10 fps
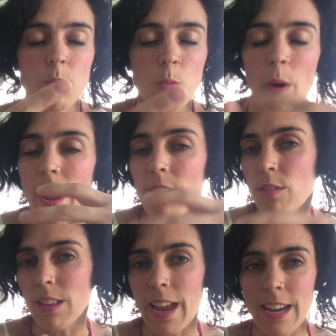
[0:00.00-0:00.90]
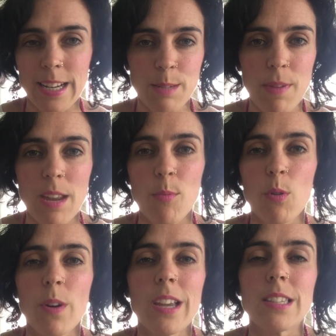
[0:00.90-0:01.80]
way of relating to
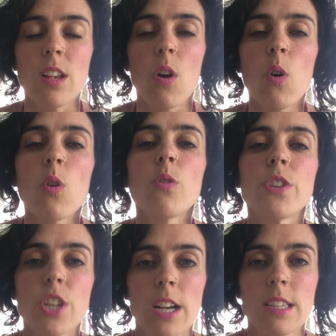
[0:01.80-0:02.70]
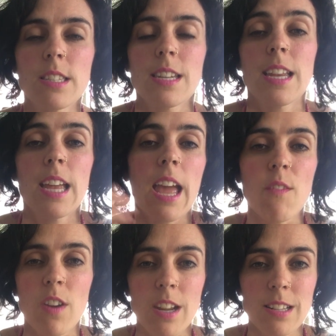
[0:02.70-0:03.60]
people is all just
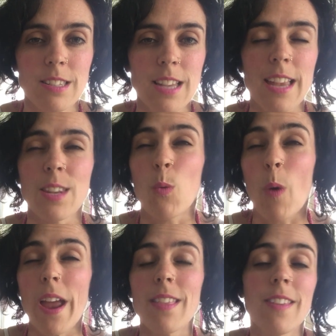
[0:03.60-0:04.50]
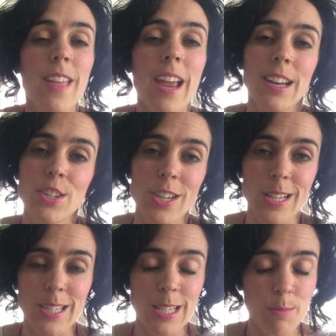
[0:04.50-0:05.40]
evidence and the way that the energy
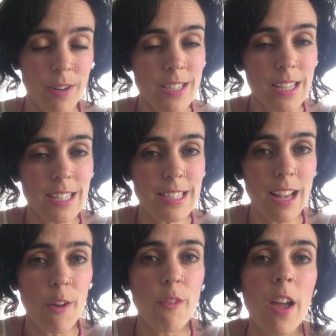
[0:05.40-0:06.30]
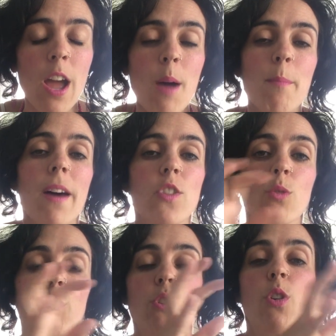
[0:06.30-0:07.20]
is expressing itself. But the
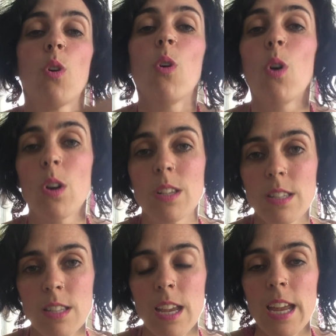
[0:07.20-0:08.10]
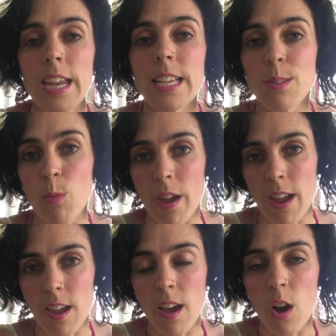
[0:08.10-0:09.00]
root cause is
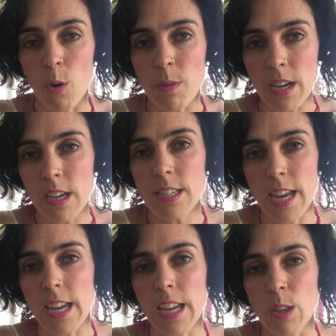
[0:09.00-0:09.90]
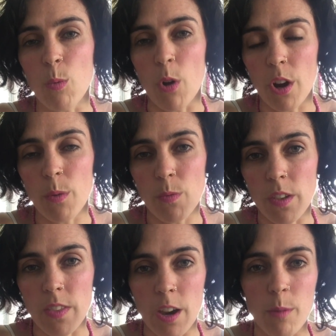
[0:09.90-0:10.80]
where I'll be taking the work,
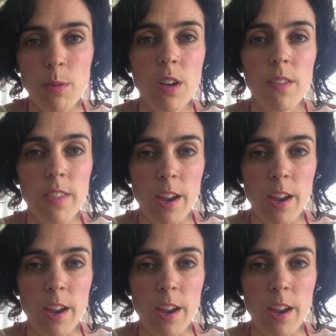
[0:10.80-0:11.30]
the therapy